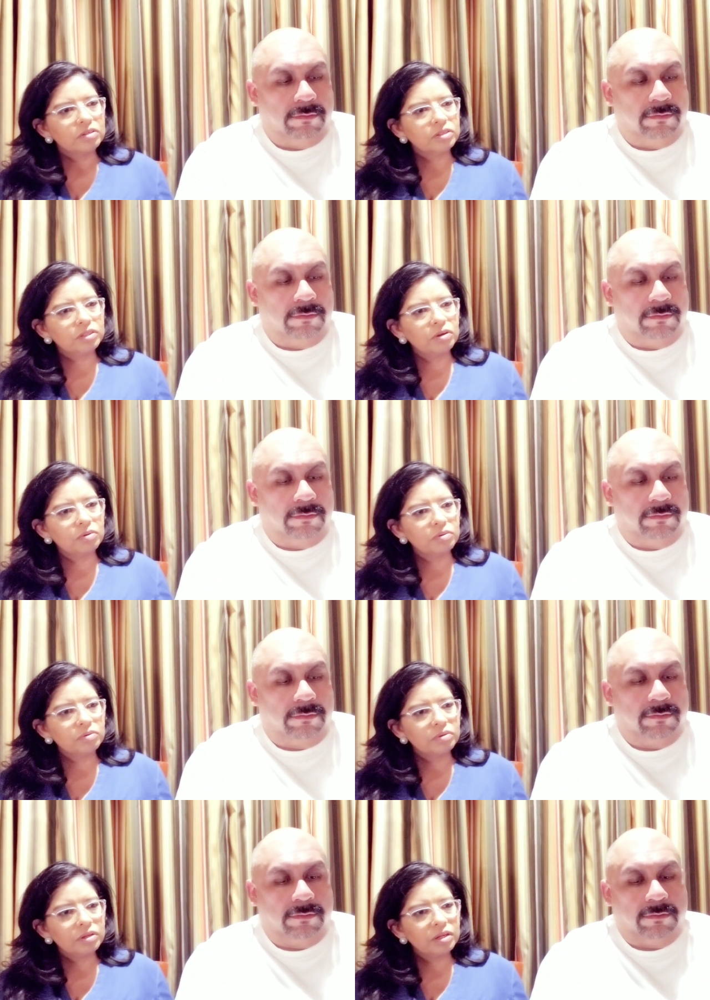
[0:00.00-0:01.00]
Speaker 1: so
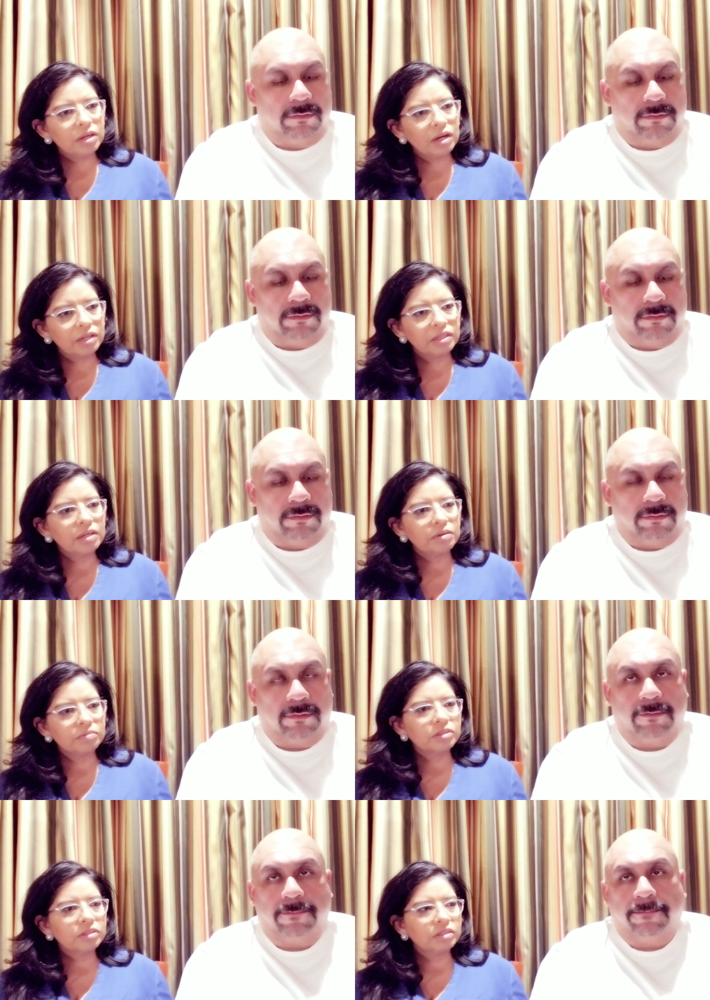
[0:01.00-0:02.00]
I think it
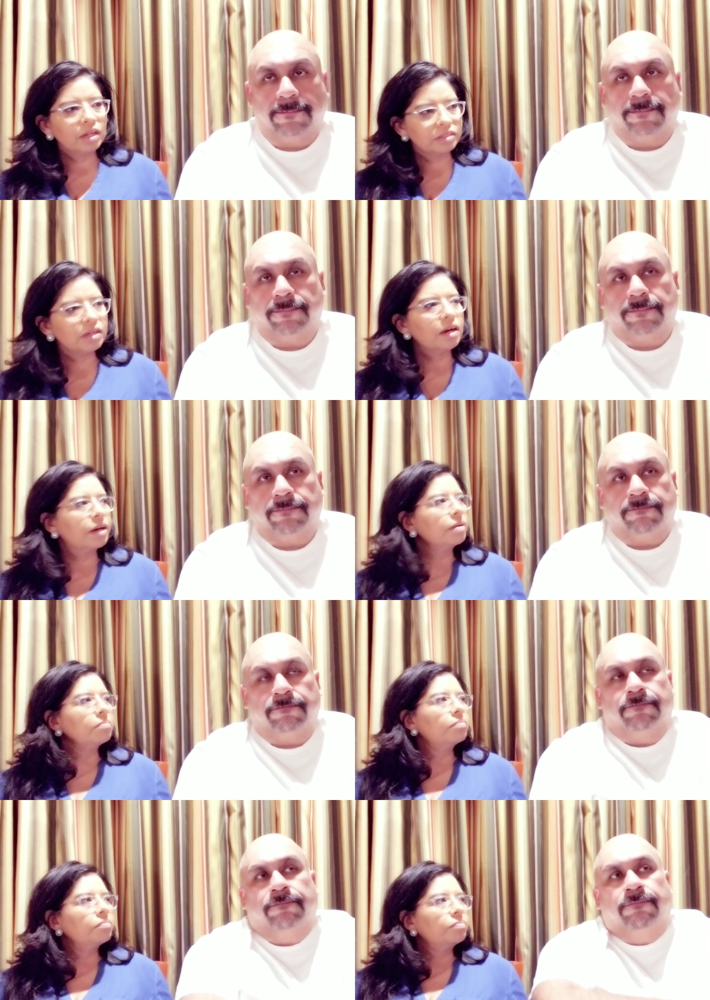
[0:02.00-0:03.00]
was that
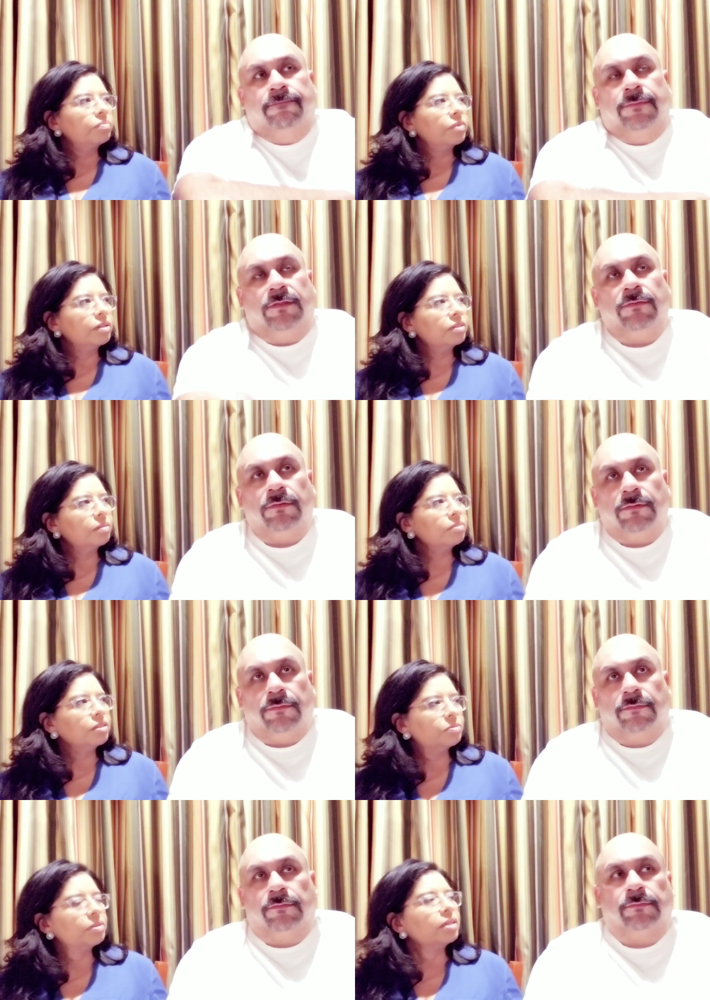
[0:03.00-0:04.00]
time. And so
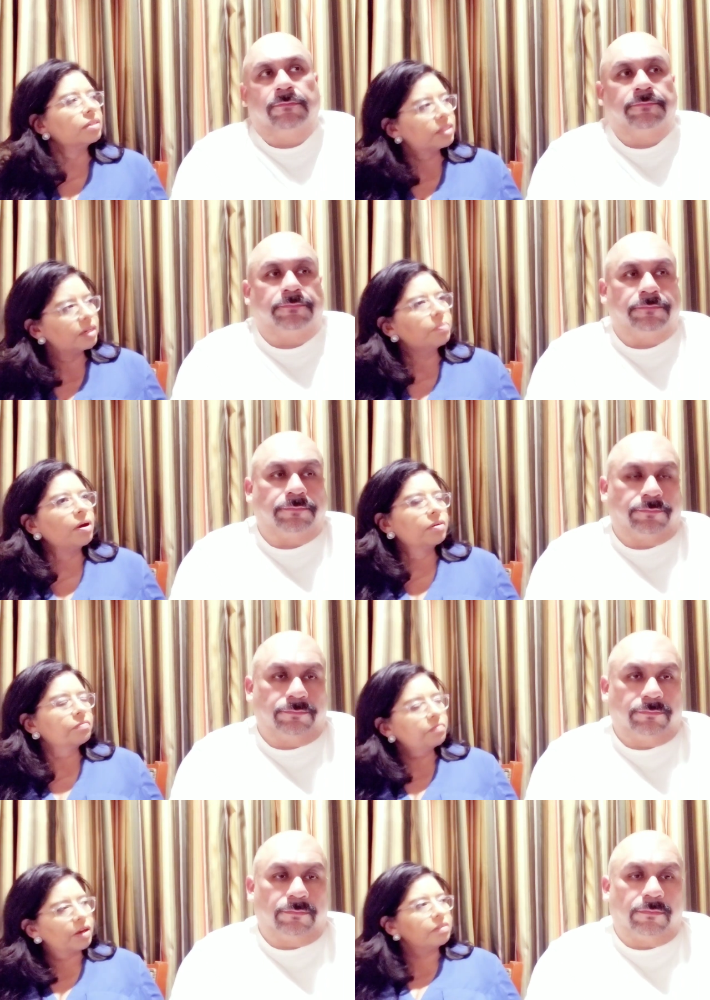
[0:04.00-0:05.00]
sometimes we need to step out in
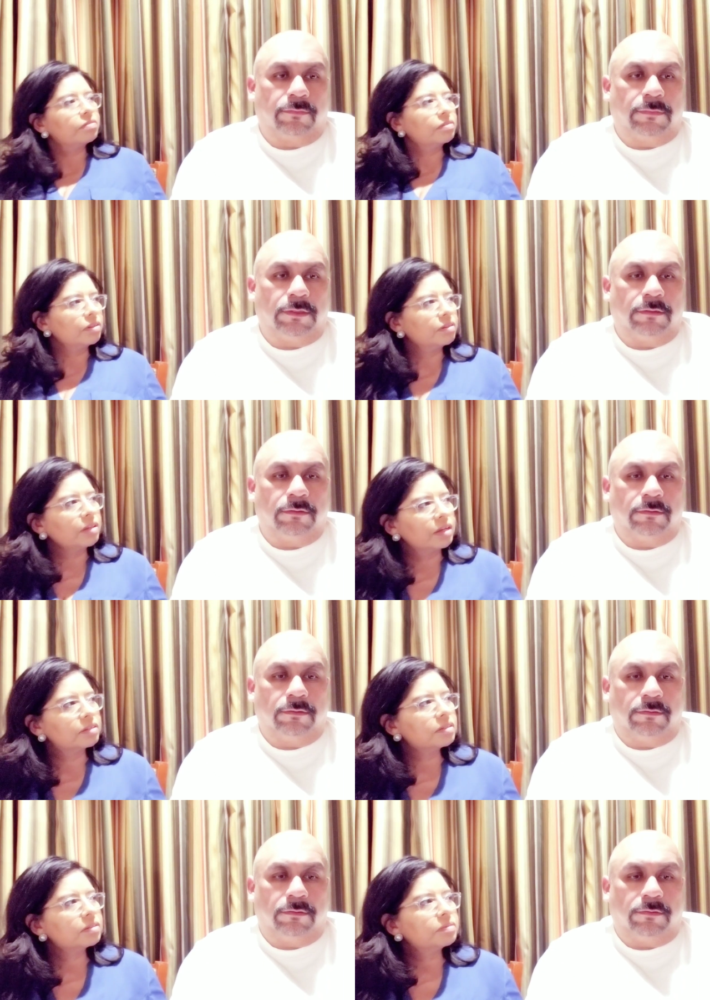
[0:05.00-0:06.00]
faith and
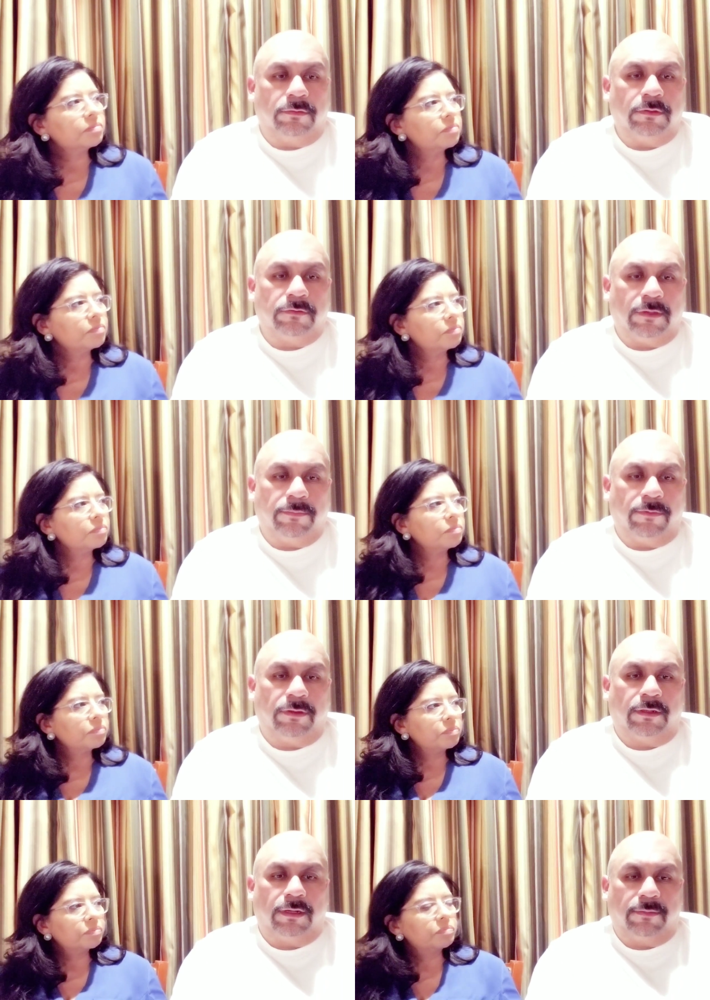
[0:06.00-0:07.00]
things.
Speaker 2: So in the same way
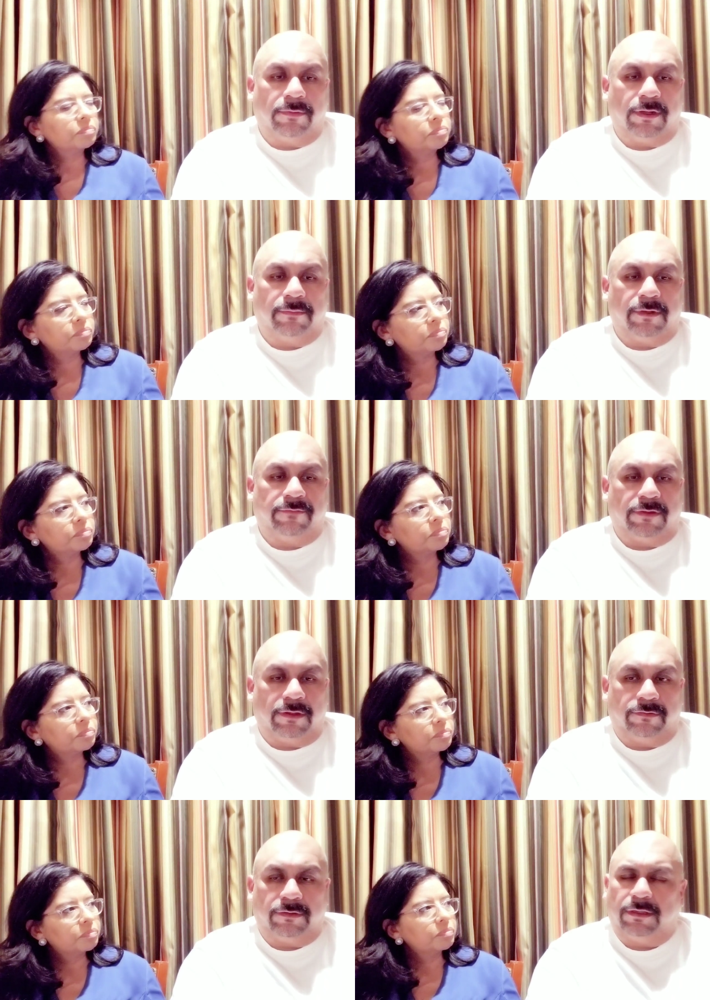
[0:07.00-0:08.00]
that Abraham loved
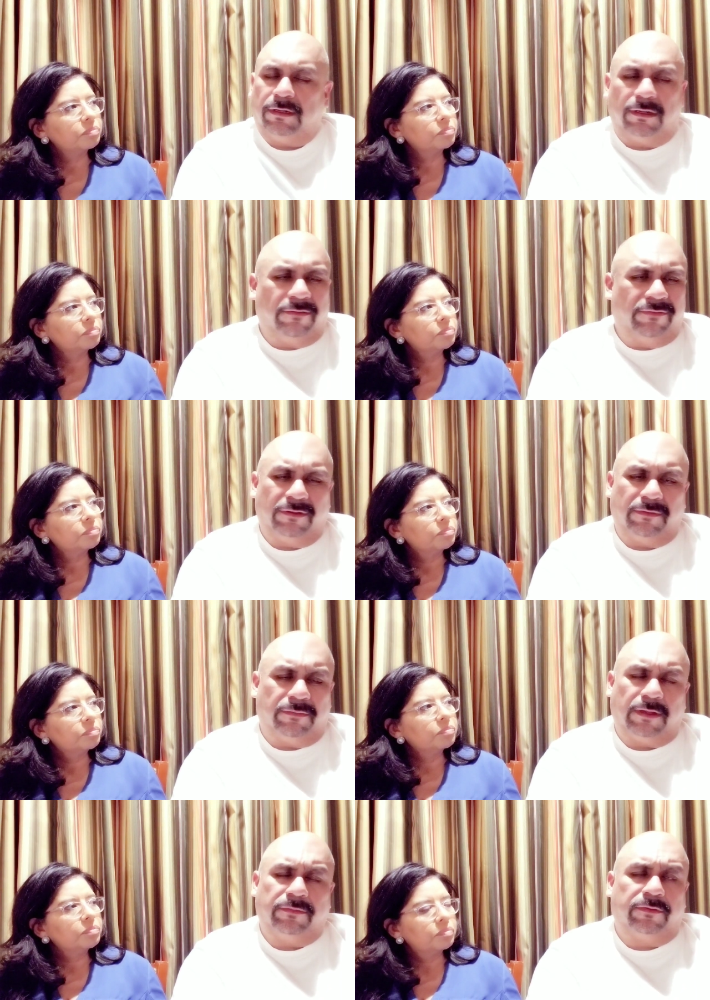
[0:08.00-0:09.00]
Isaac, he loved him. The
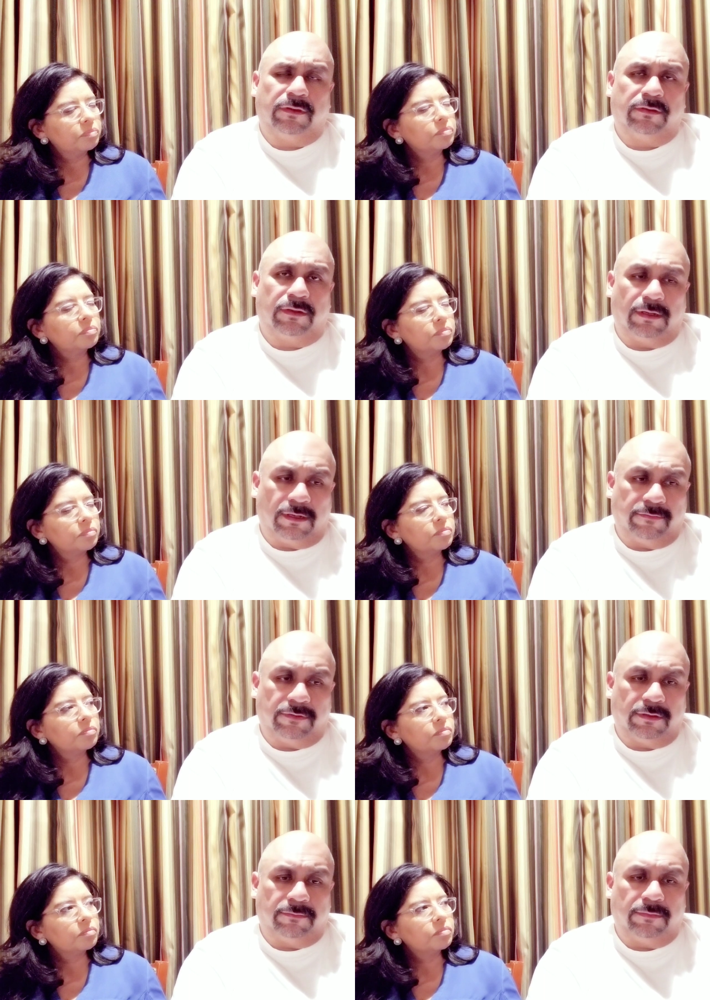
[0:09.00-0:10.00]
Bible says that he loved
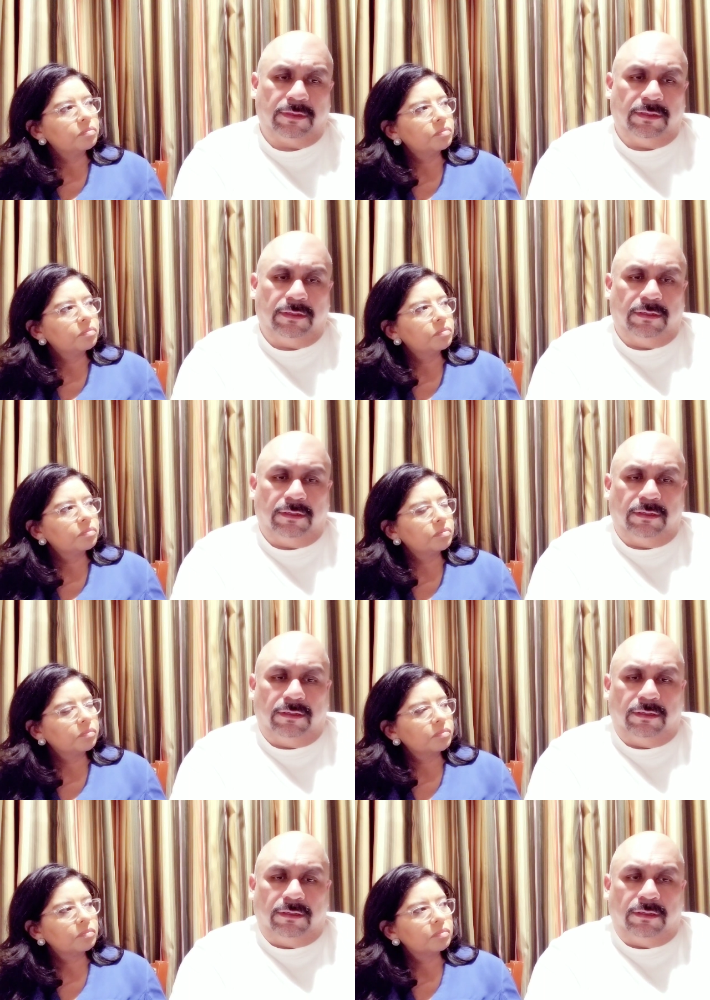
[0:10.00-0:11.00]
him.
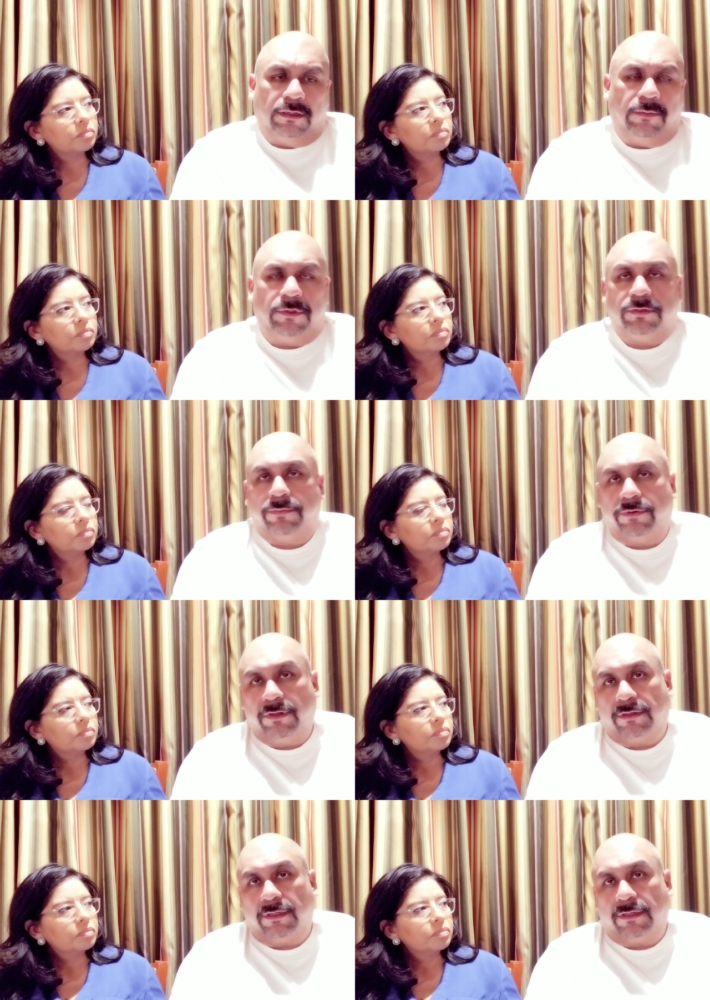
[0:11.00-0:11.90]
How much more do you